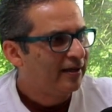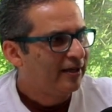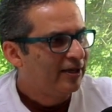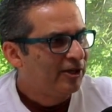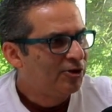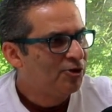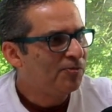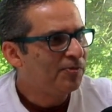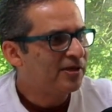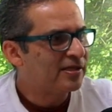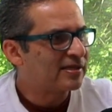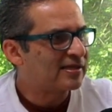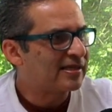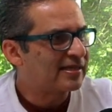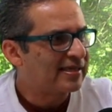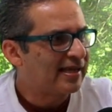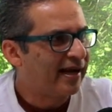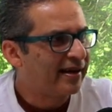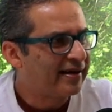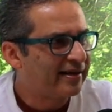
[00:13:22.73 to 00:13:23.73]
humans
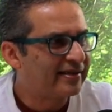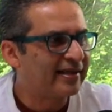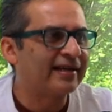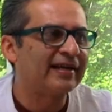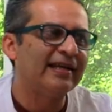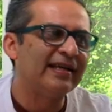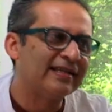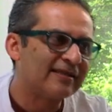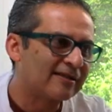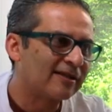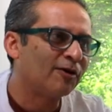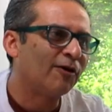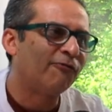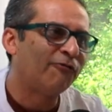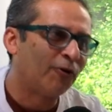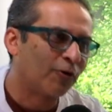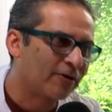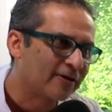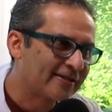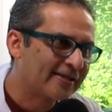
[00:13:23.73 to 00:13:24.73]
decided that instead of
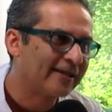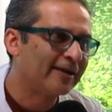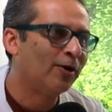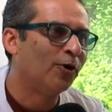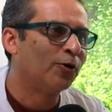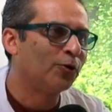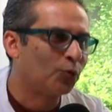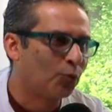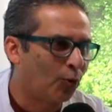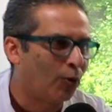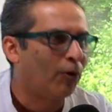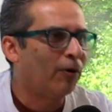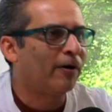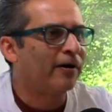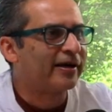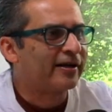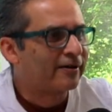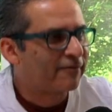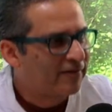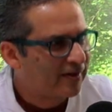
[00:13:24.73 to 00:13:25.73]
focusing on
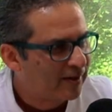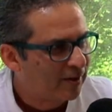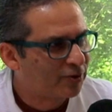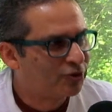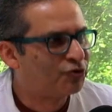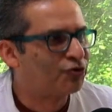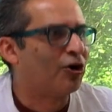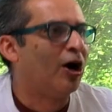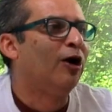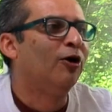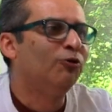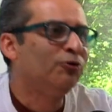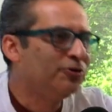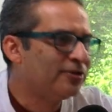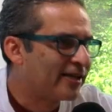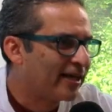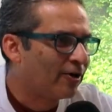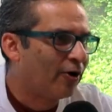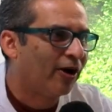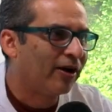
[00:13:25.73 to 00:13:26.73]
war and kind of
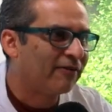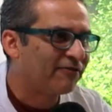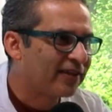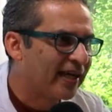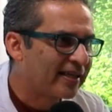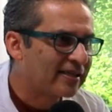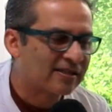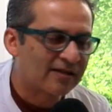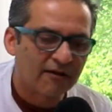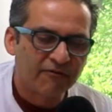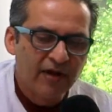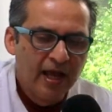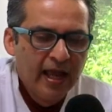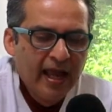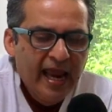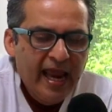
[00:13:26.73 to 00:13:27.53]
drones and all of that stuff,